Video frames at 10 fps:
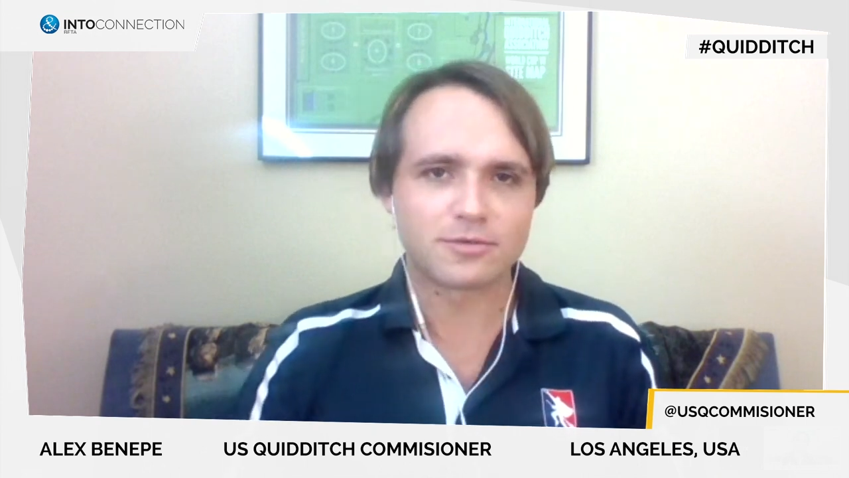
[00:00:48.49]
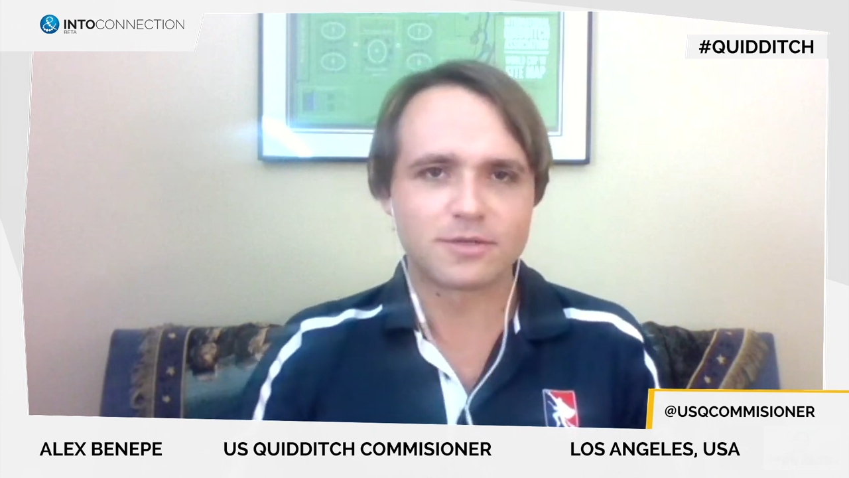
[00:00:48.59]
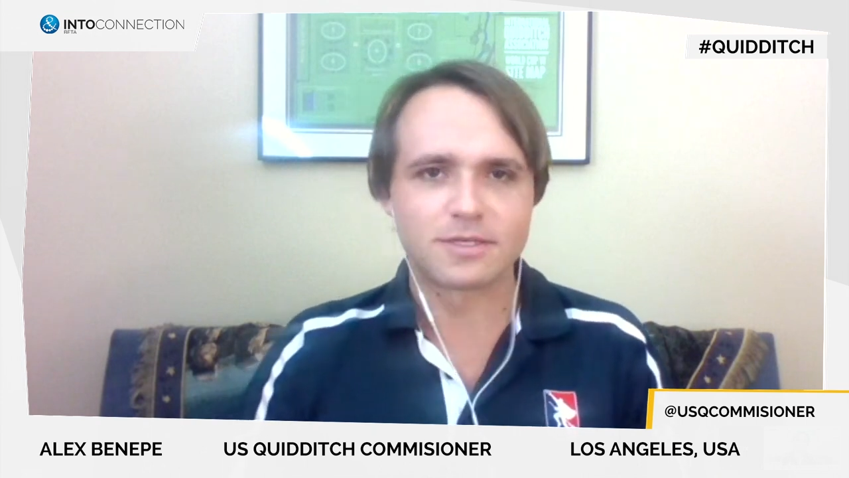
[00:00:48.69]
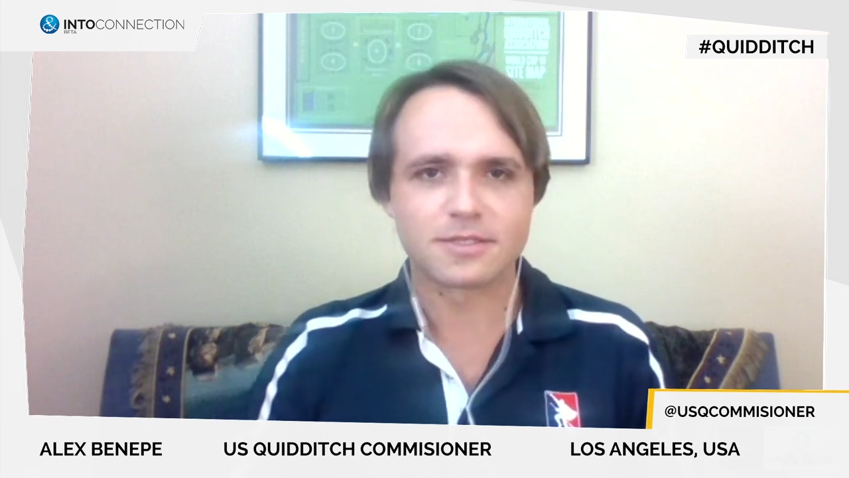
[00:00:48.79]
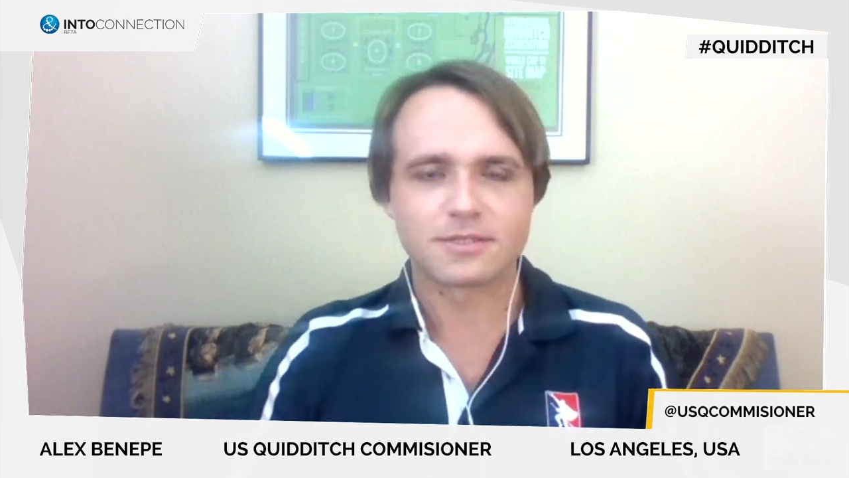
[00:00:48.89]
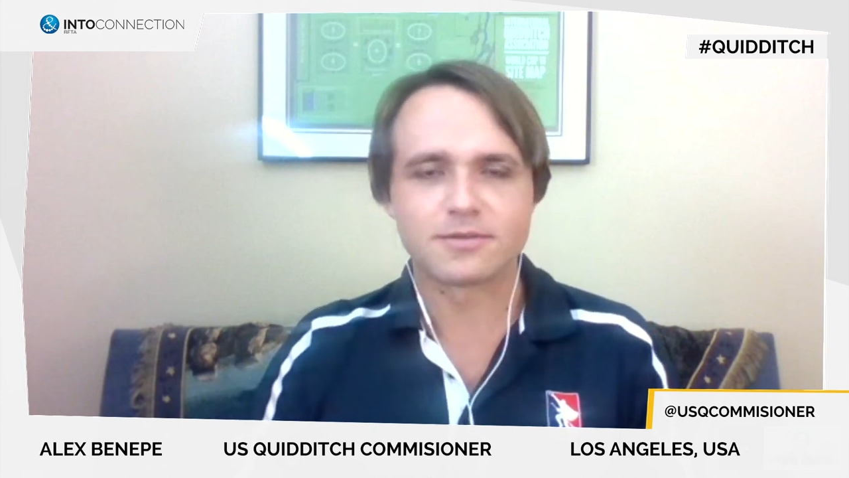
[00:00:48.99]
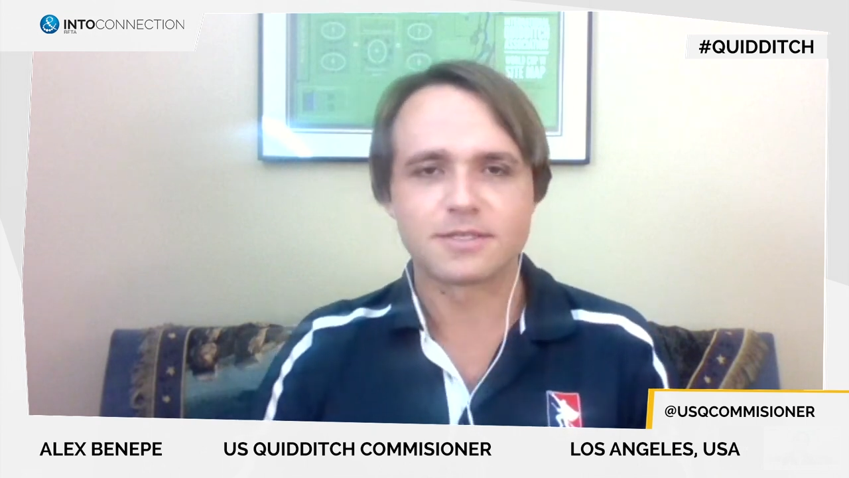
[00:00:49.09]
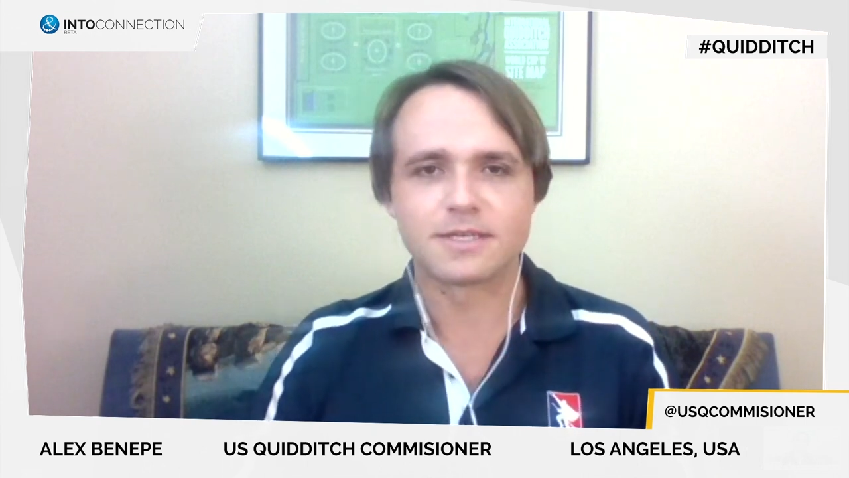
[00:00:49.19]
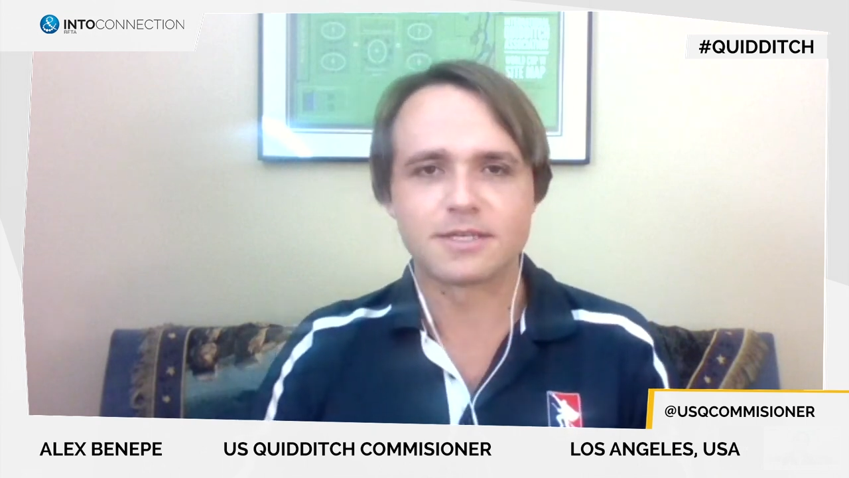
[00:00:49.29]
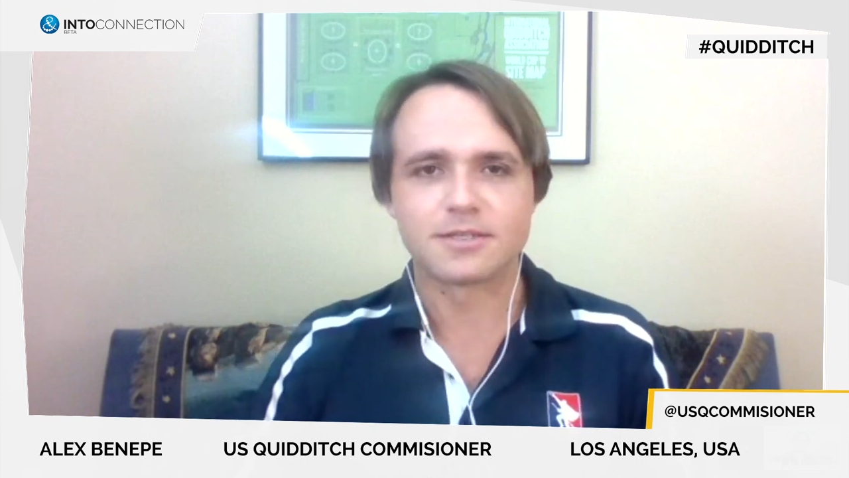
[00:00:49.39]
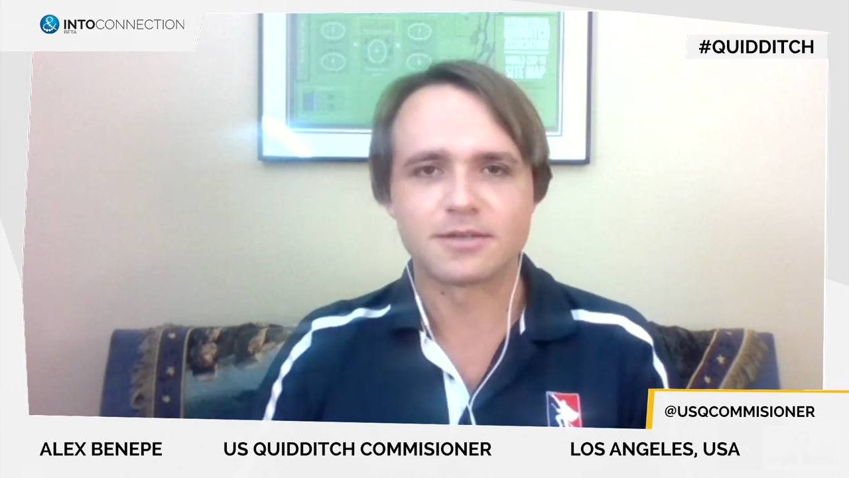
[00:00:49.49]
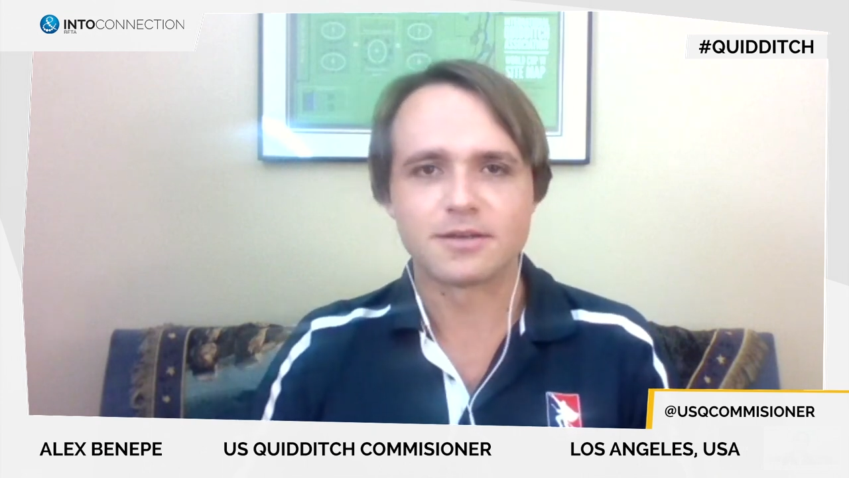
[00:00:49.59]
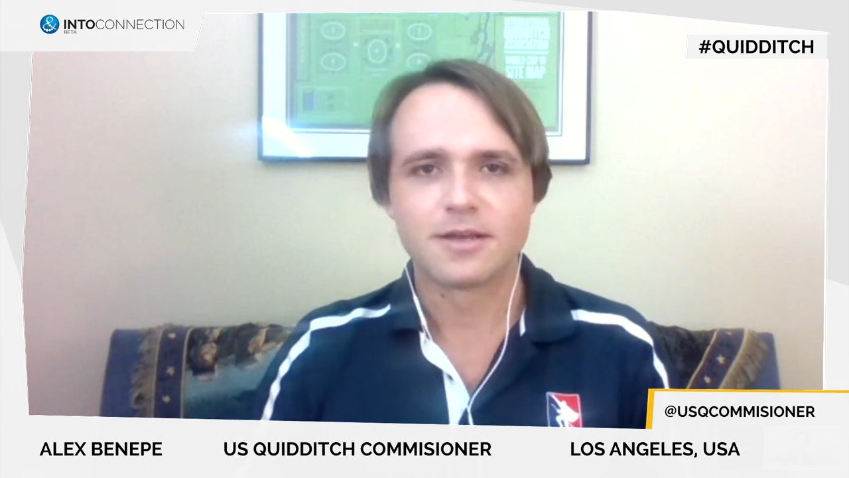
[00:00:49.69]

Quidditch Association,